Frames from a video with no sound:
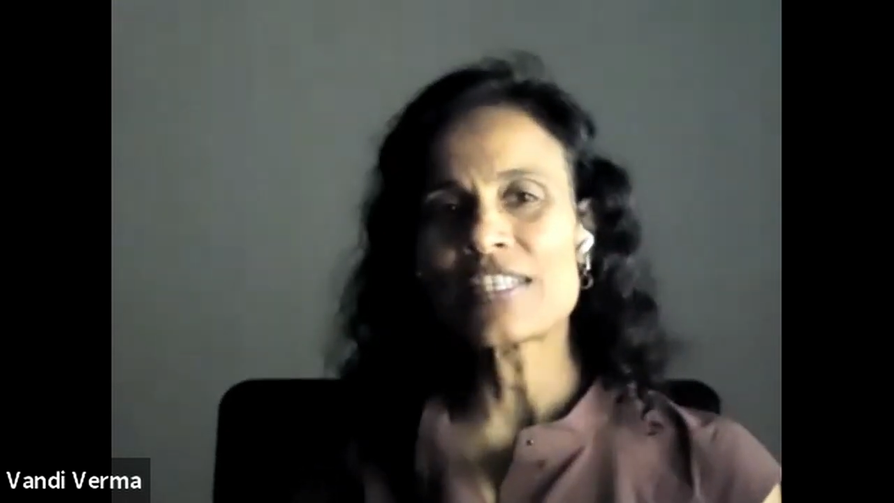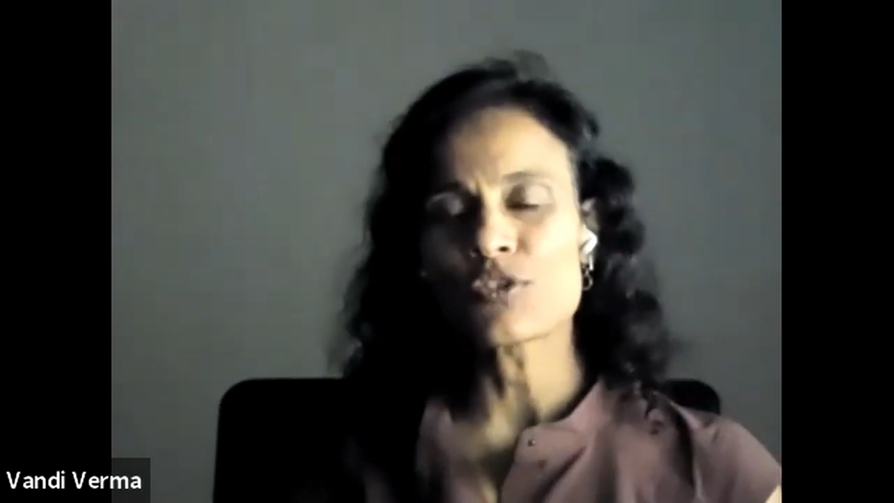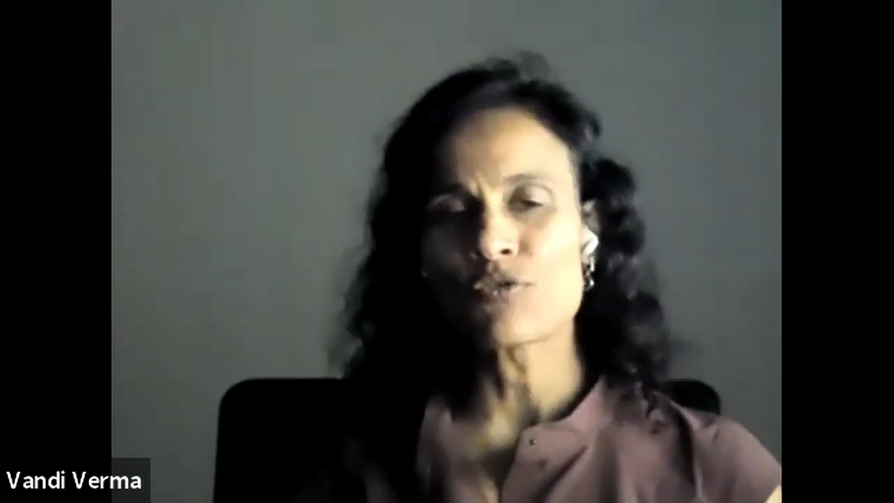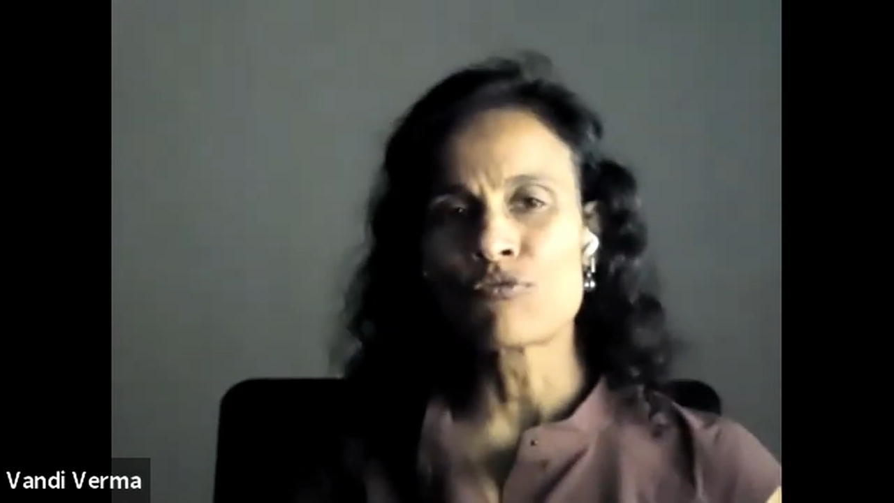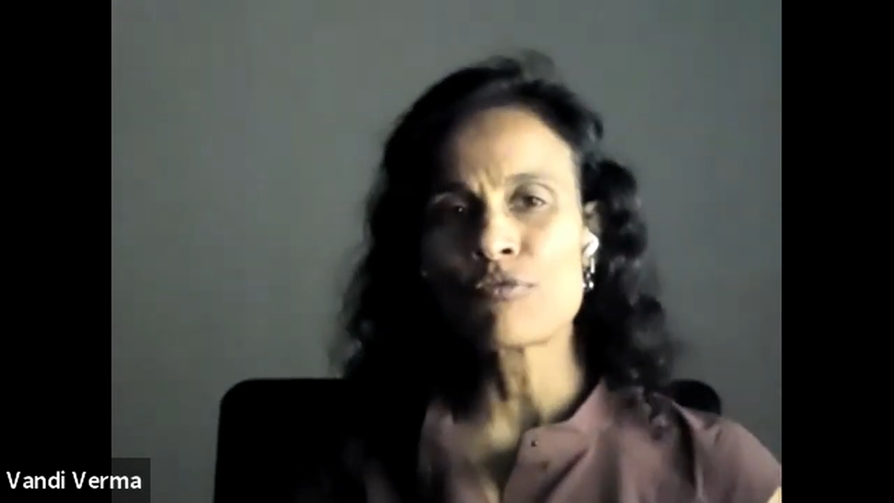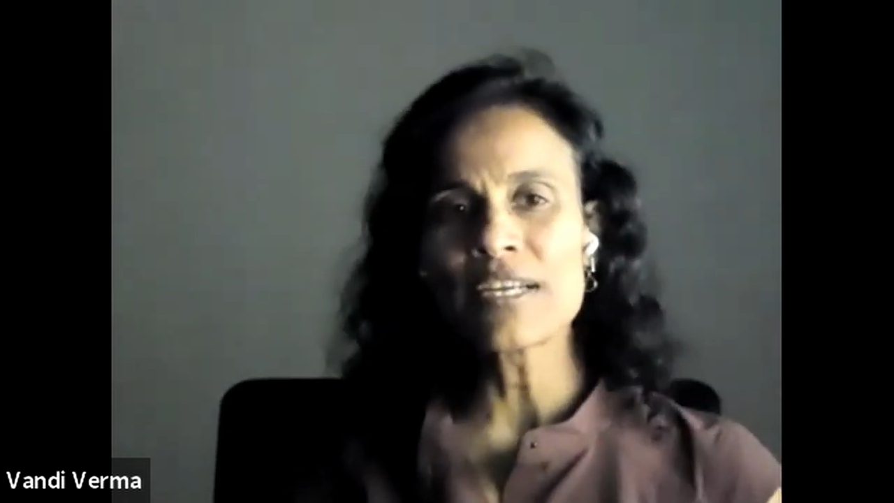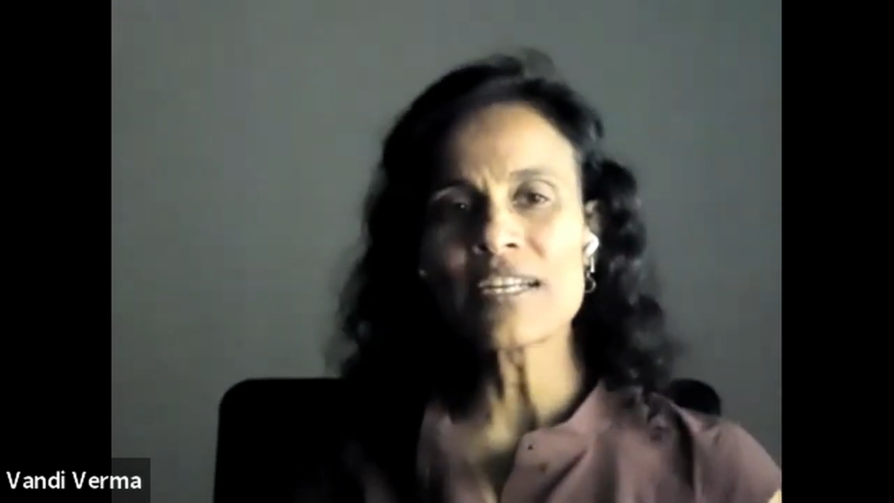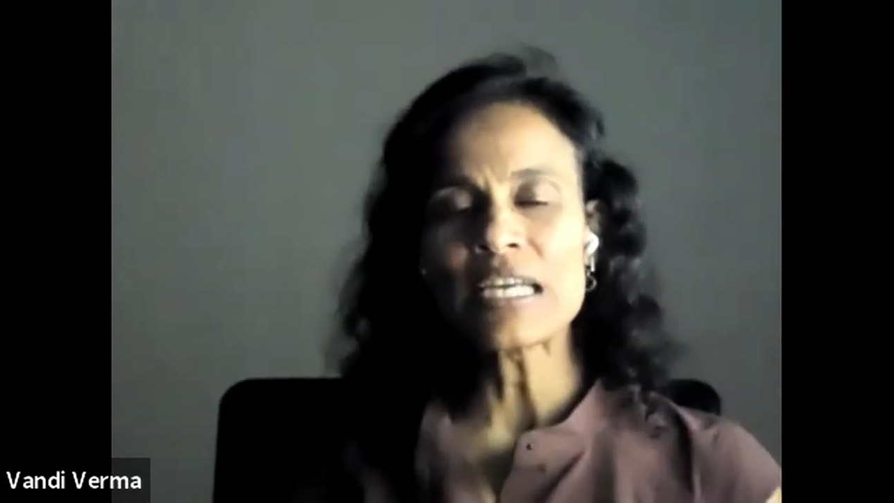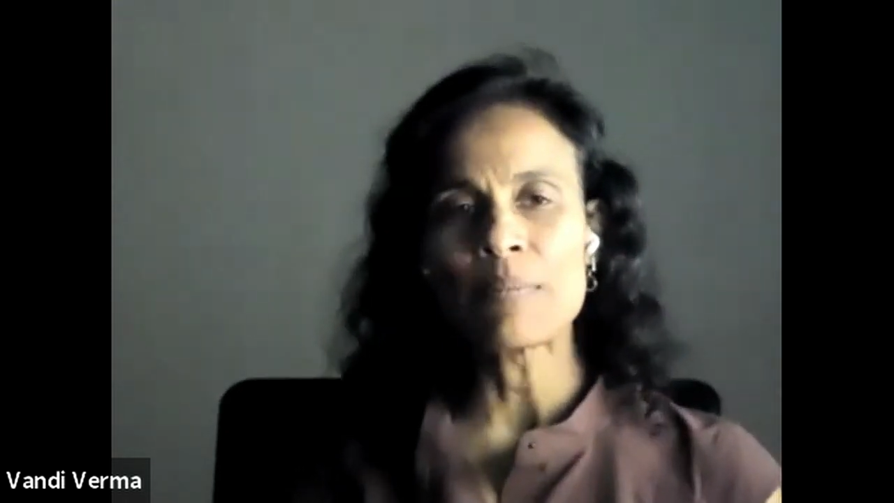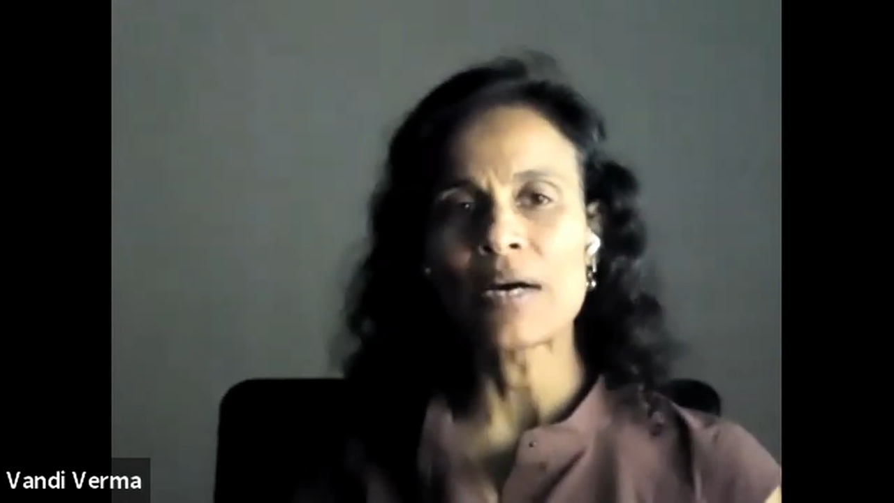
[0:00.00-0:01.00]
It's
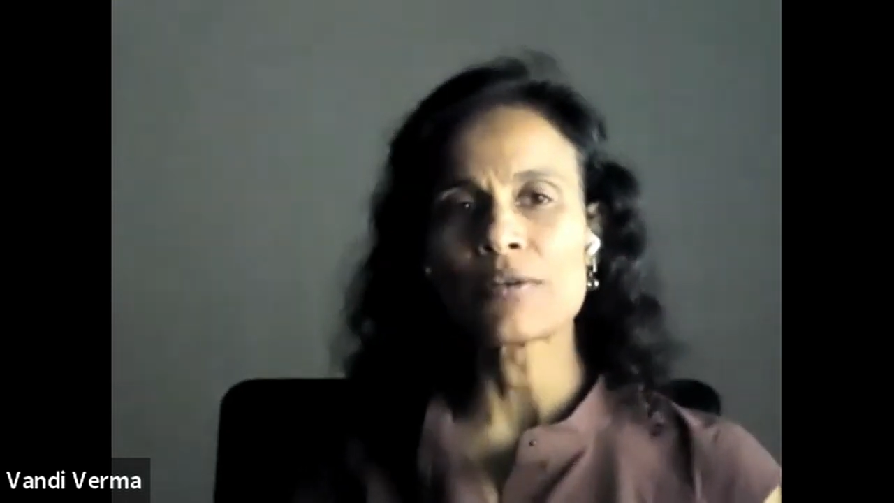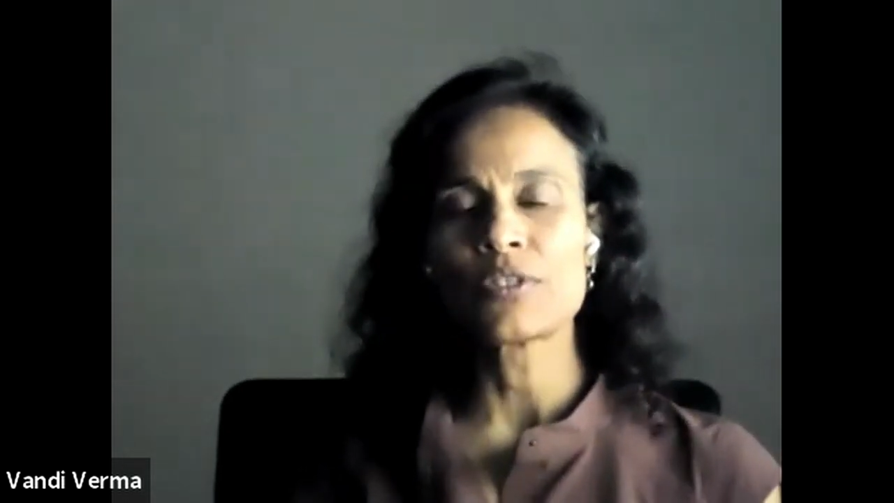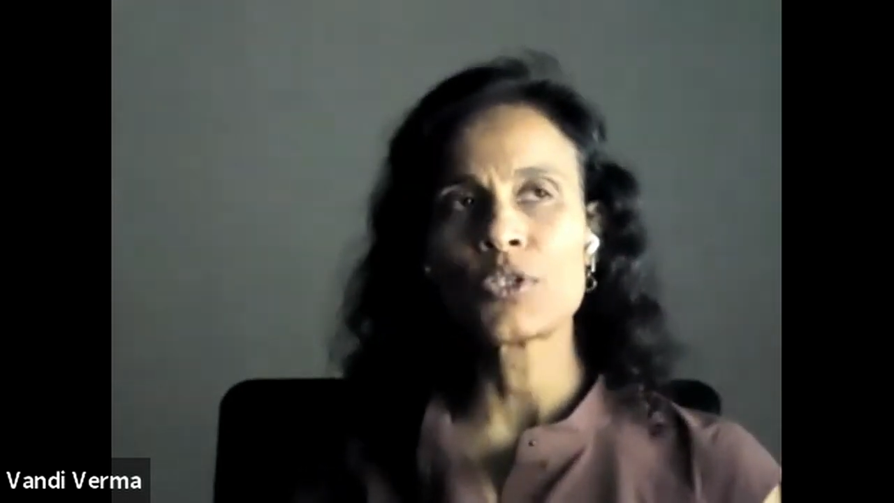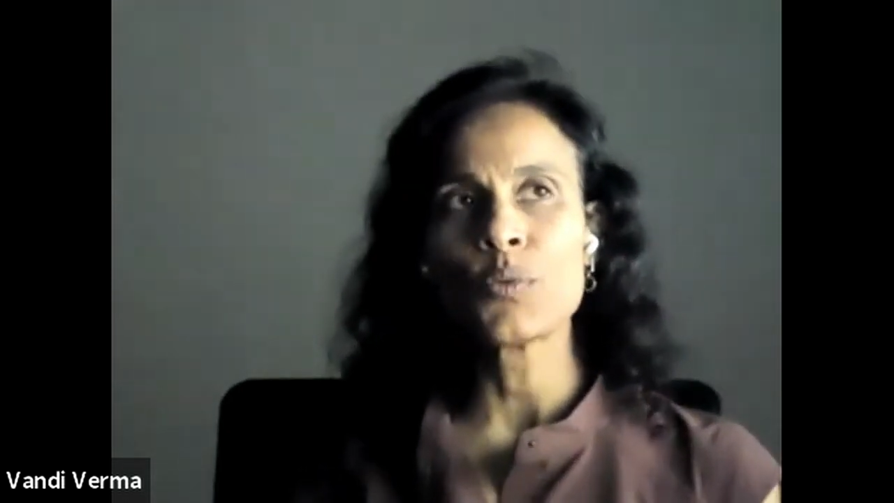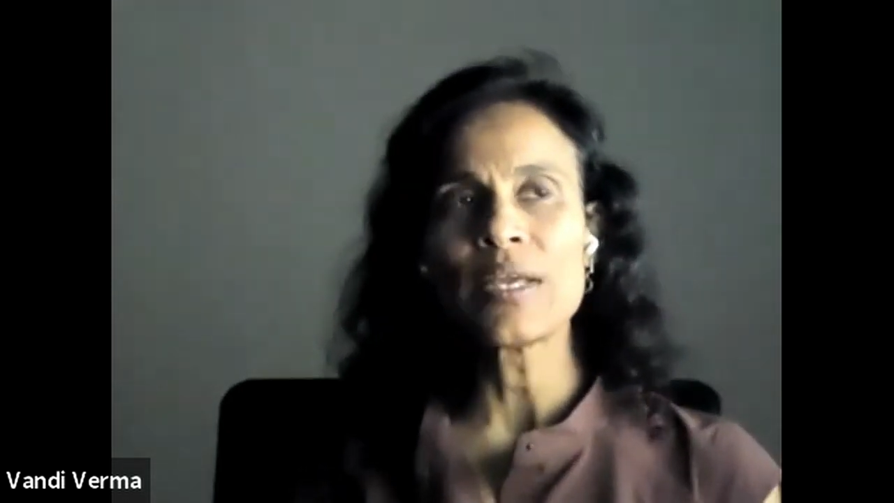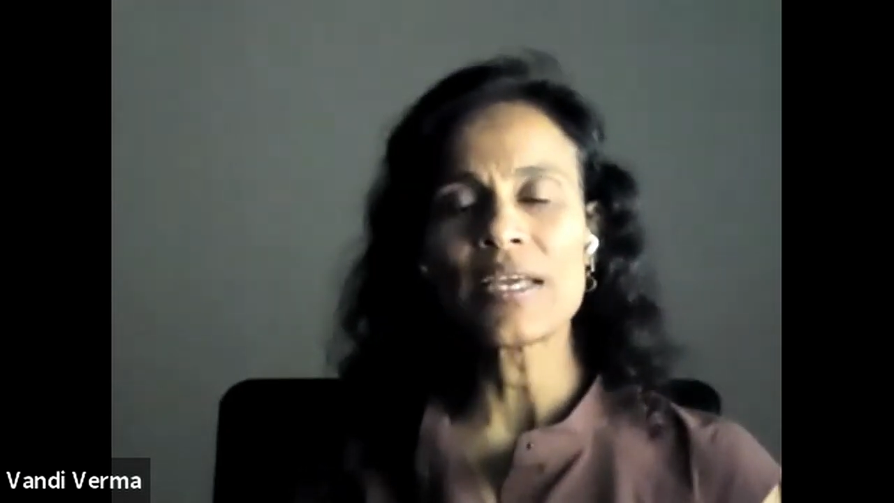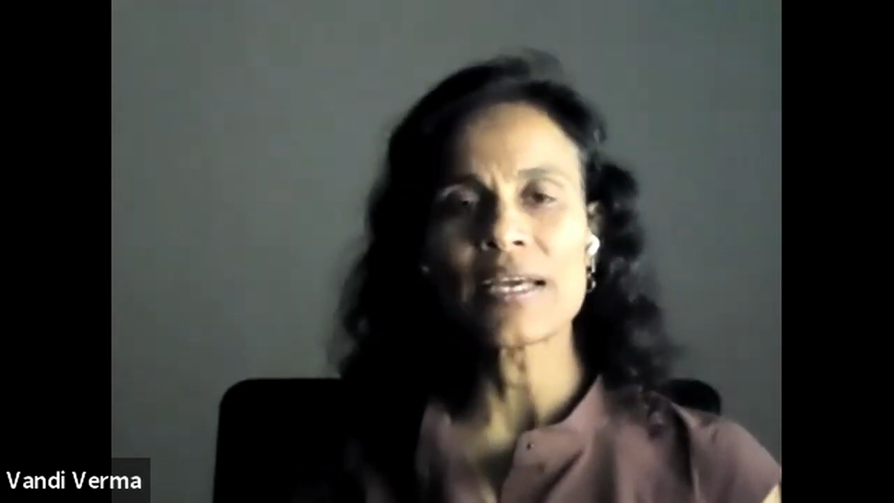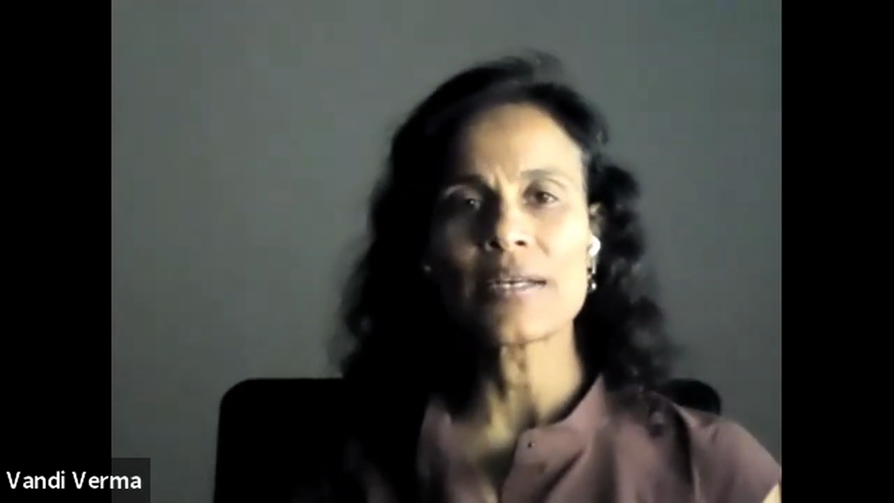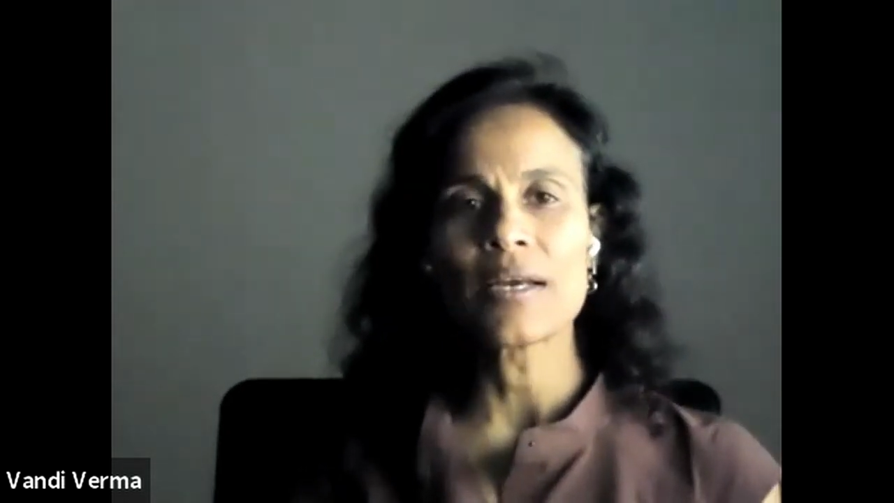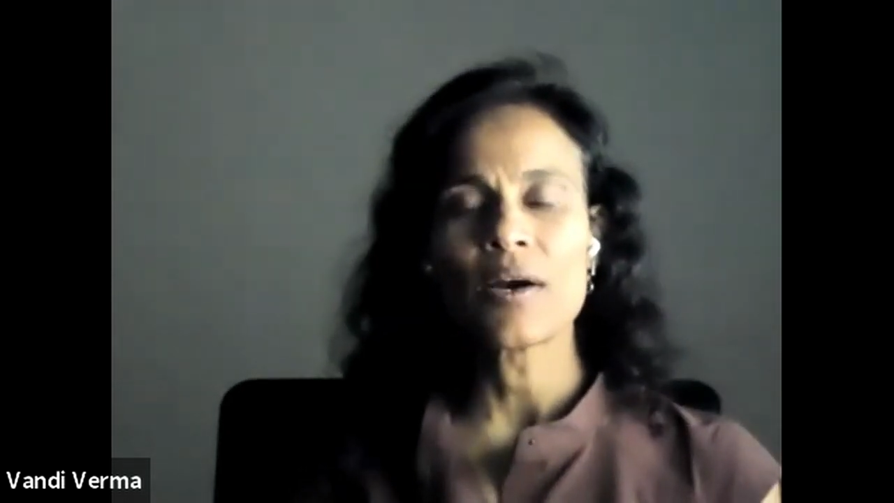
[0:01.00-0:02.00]
really about
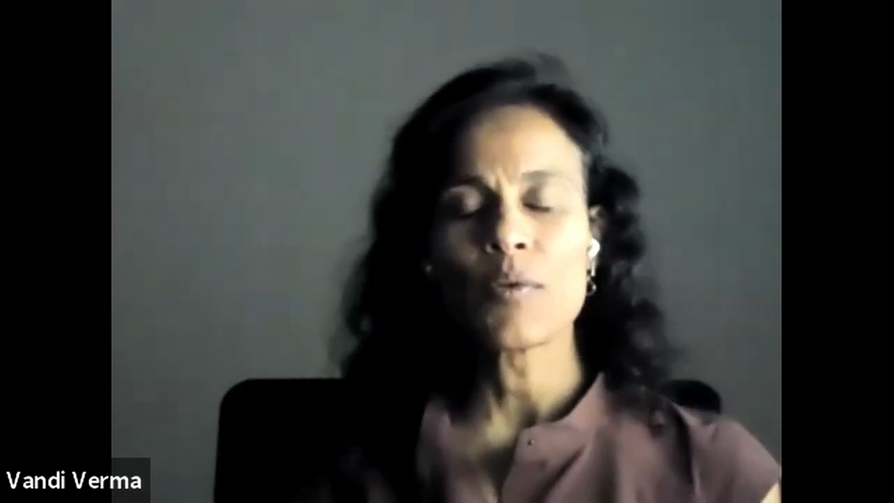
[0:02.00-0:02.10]
doing it